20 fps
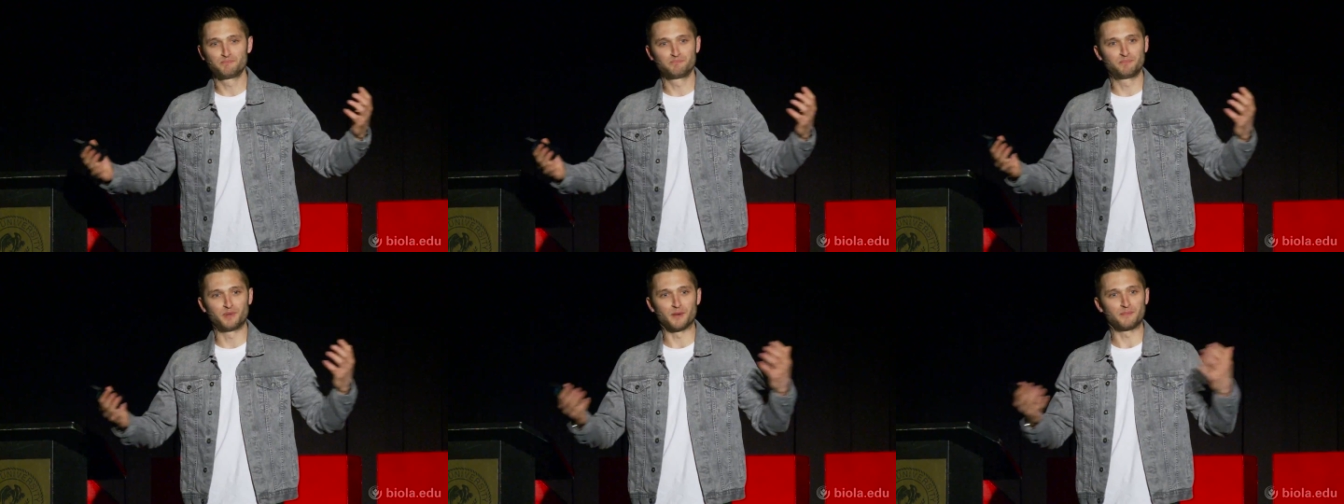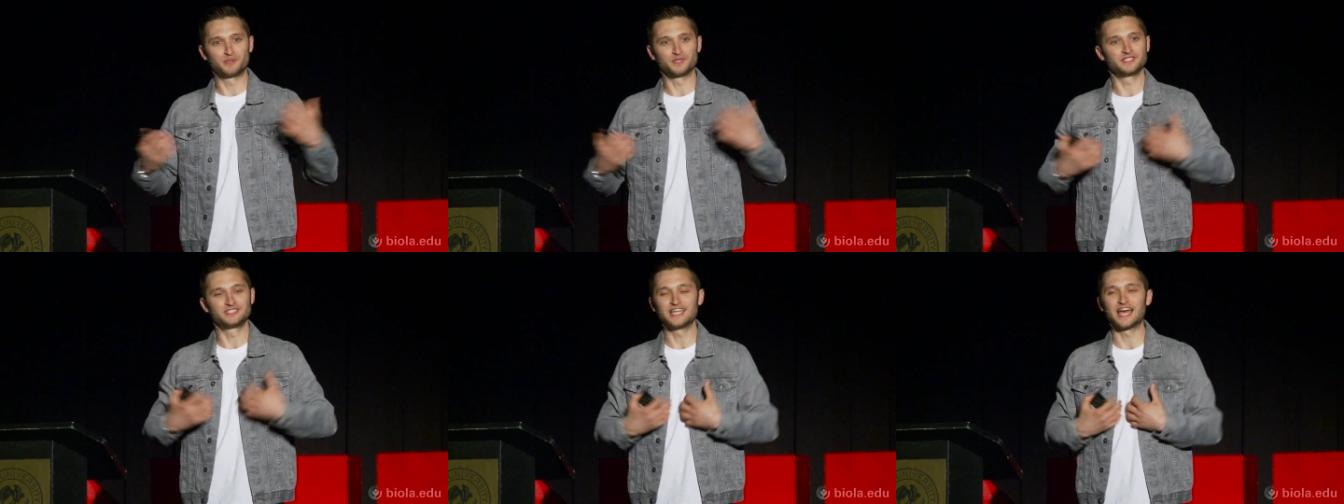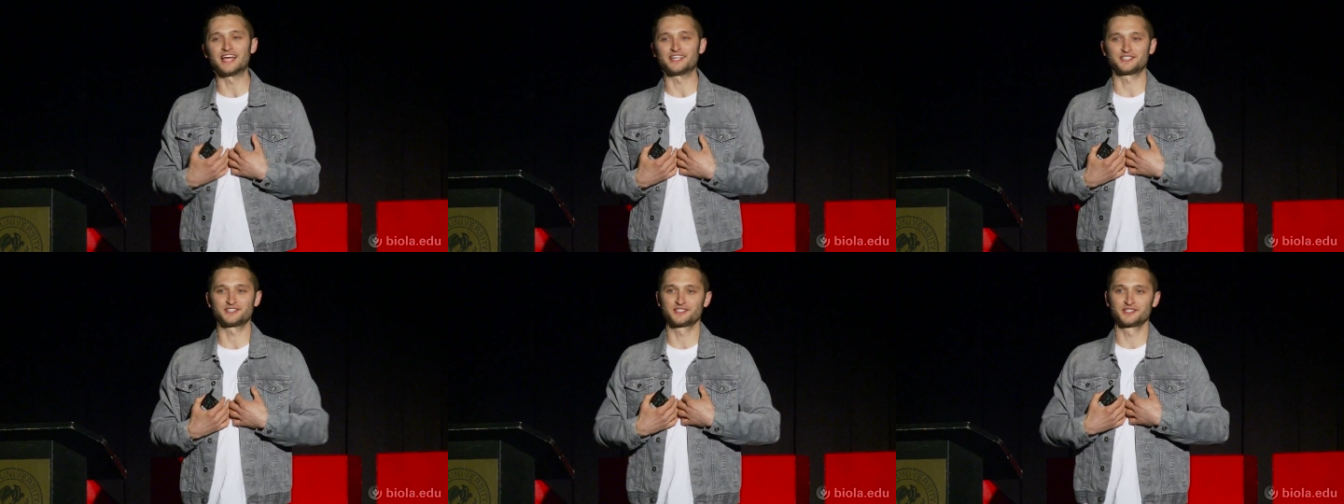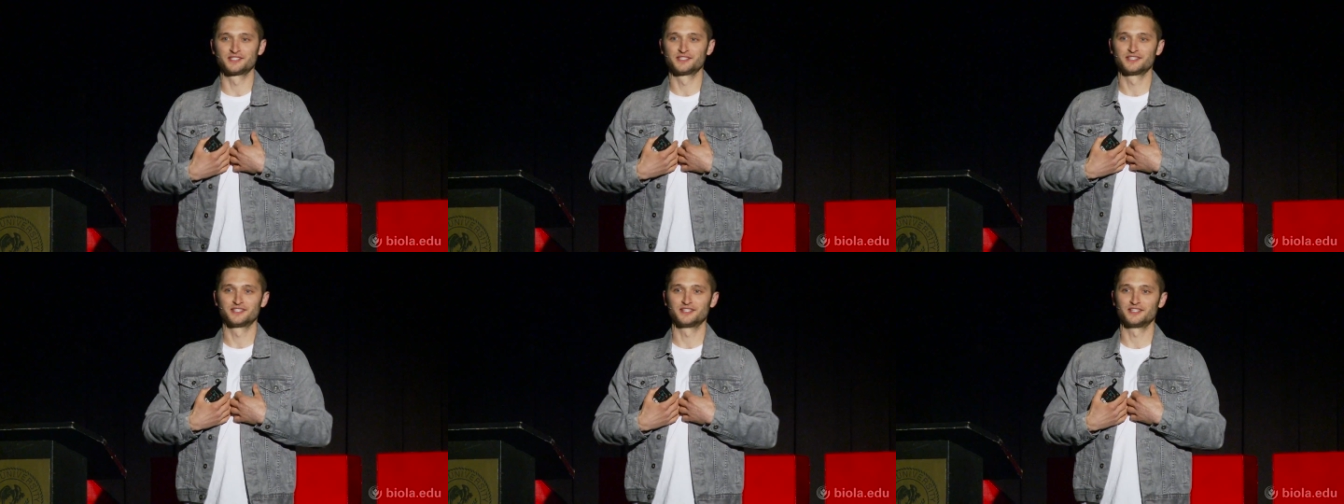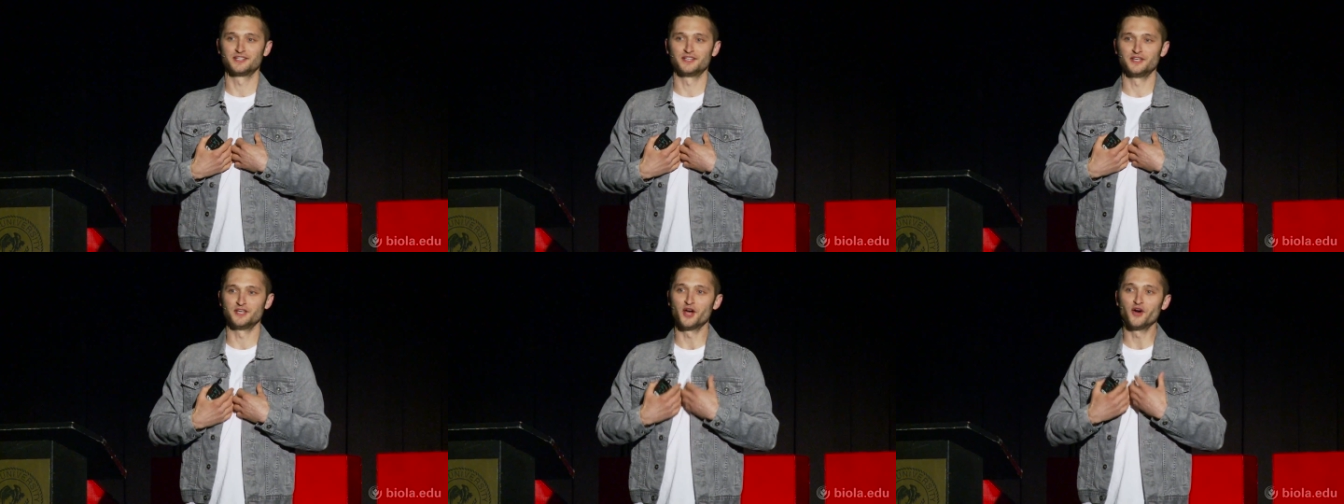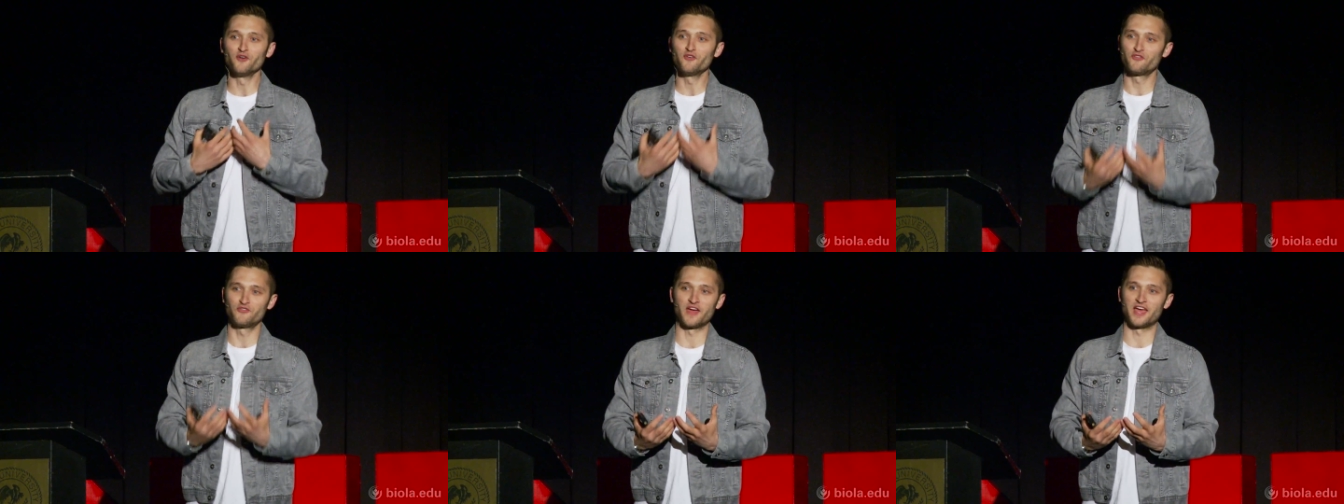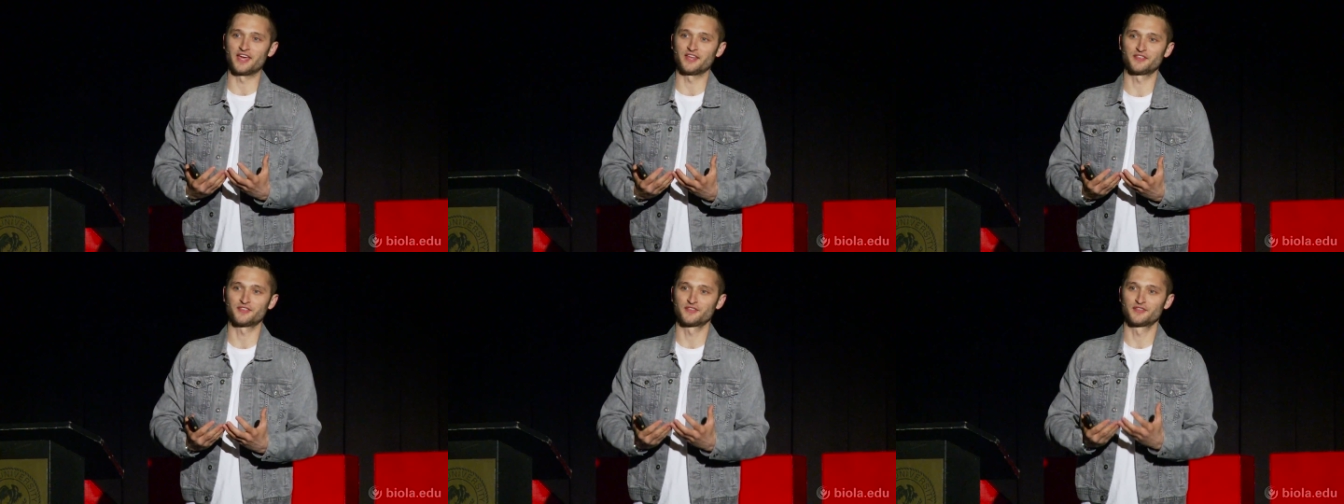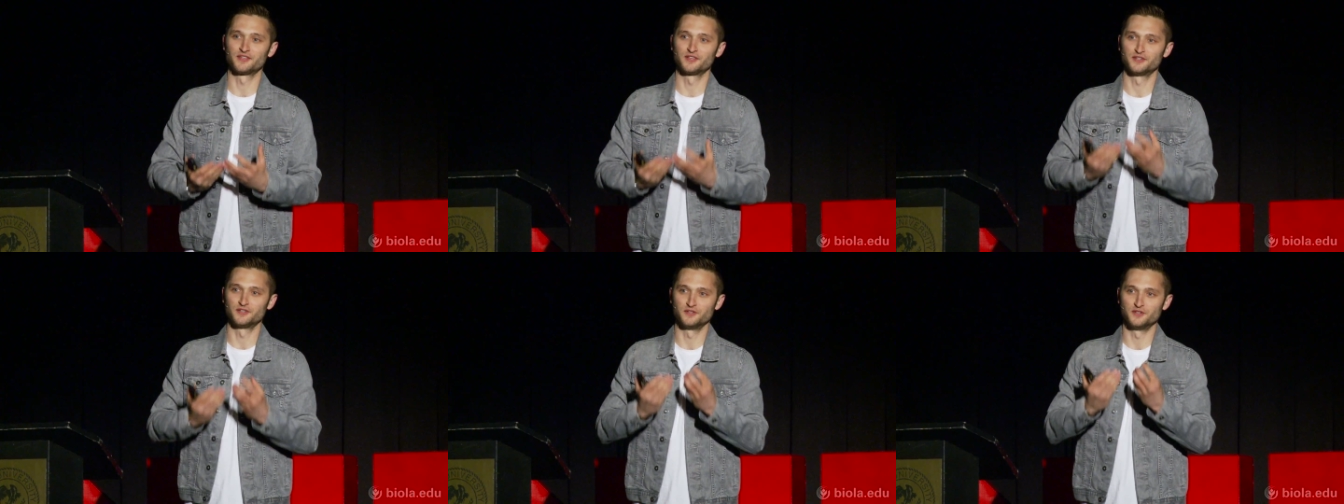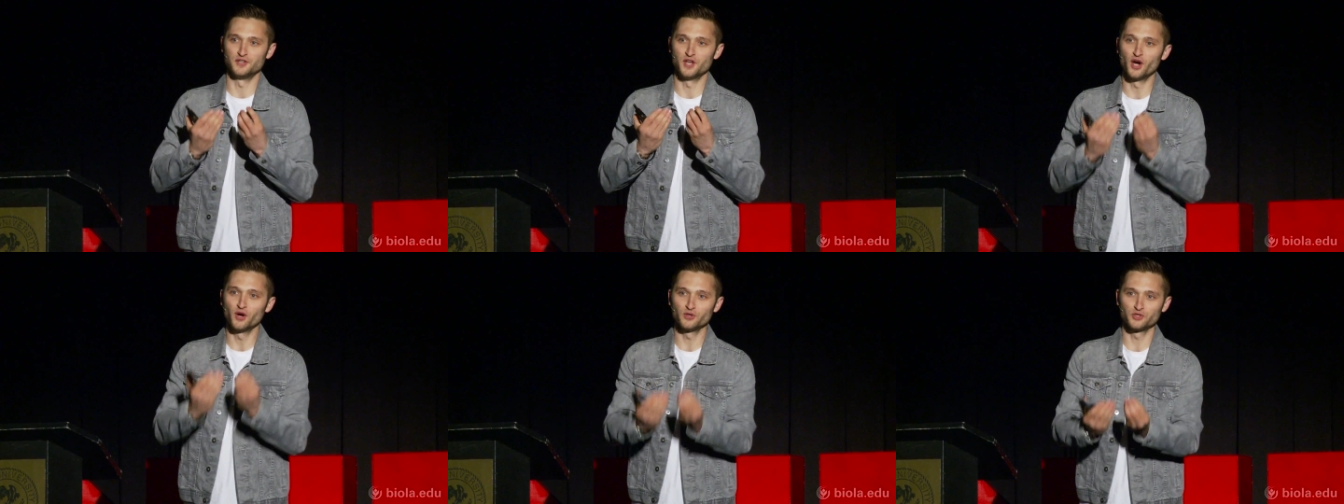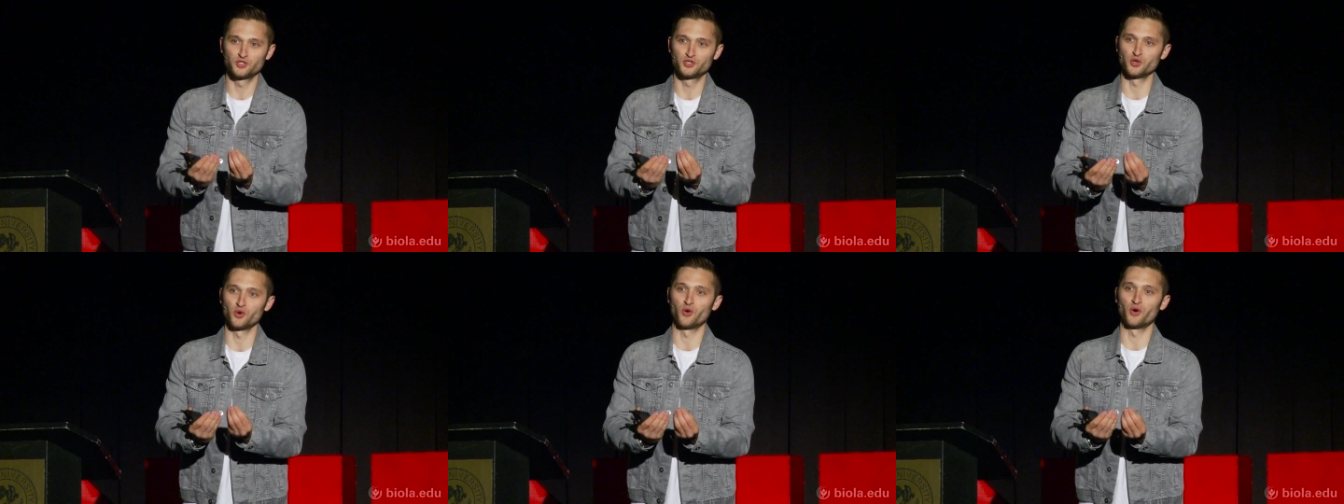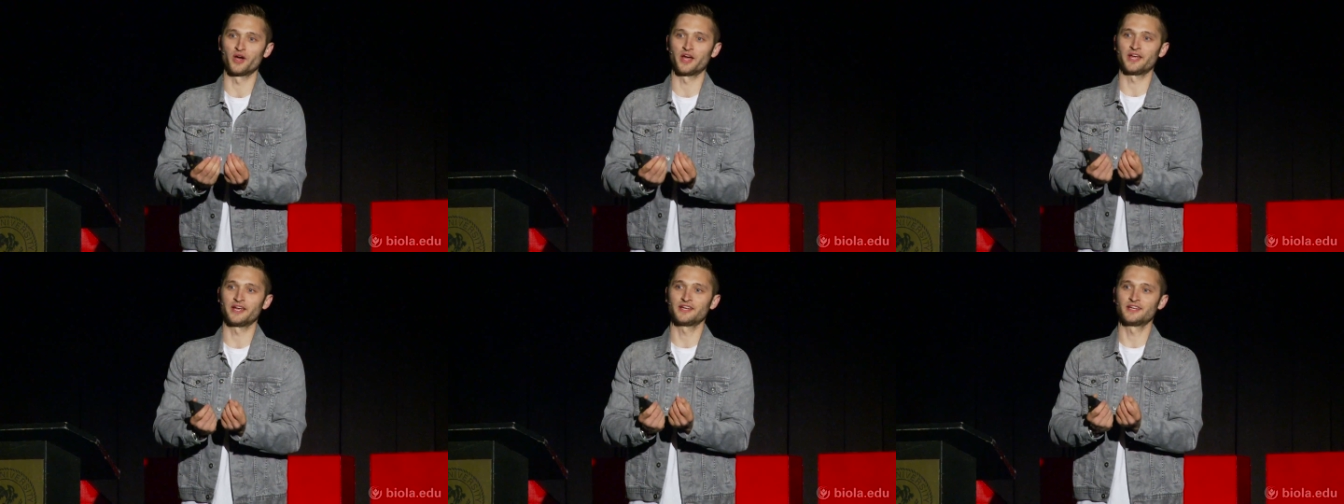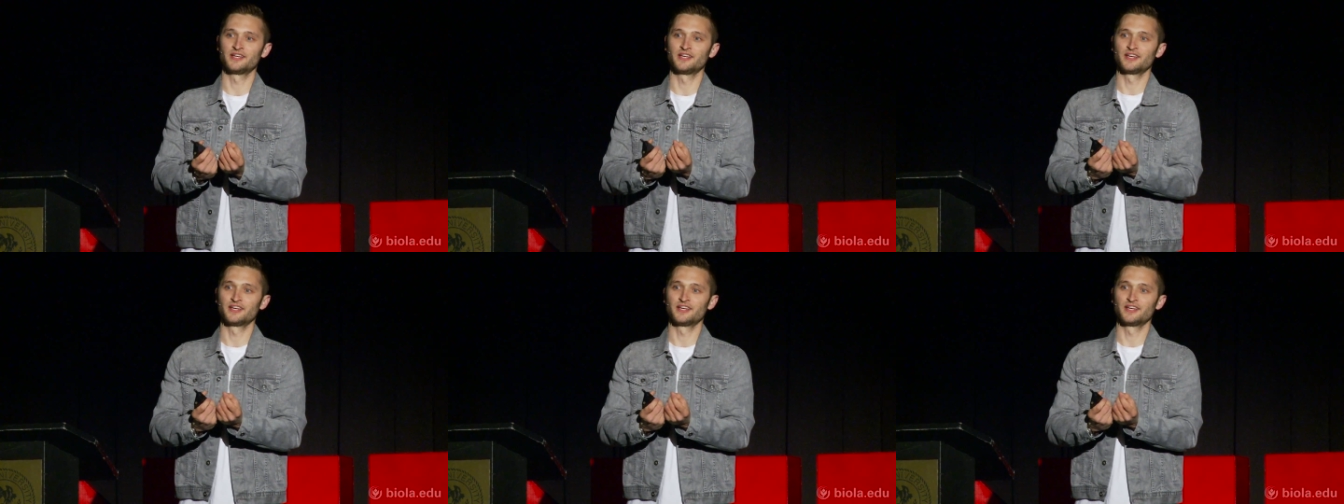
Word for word: but possess no faith, no joy,